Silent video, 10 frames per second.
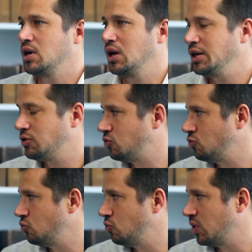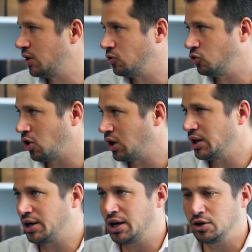linked to
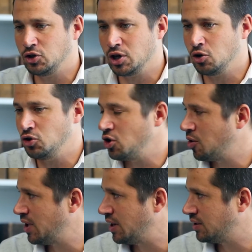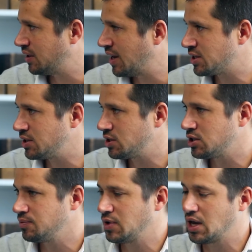dollar and euro denominated
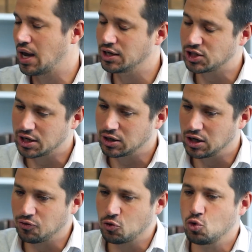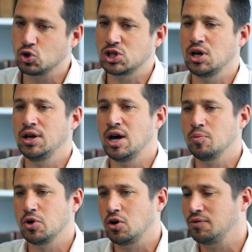assets. And secondly, of course, a
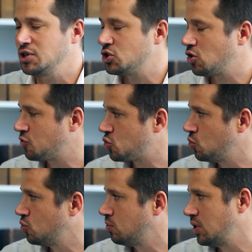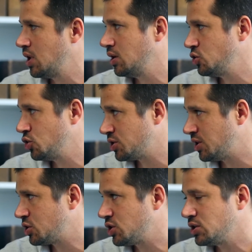number of these offshore
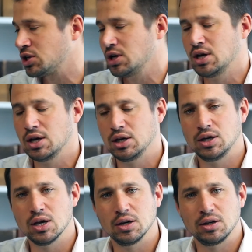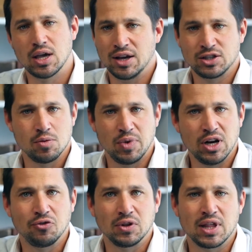jurisdictions has the
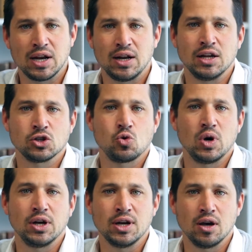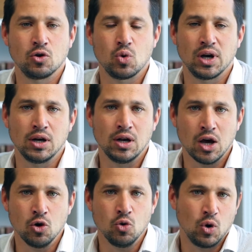benefit that it has quite a
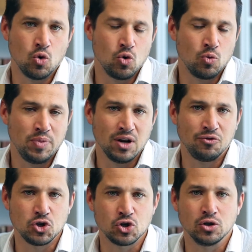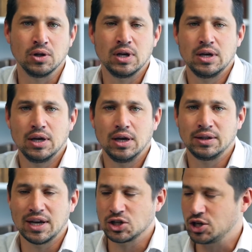low or beneficial
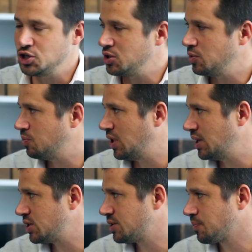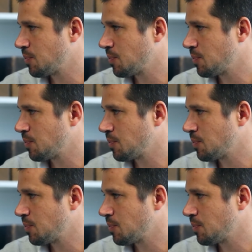tax regime in place.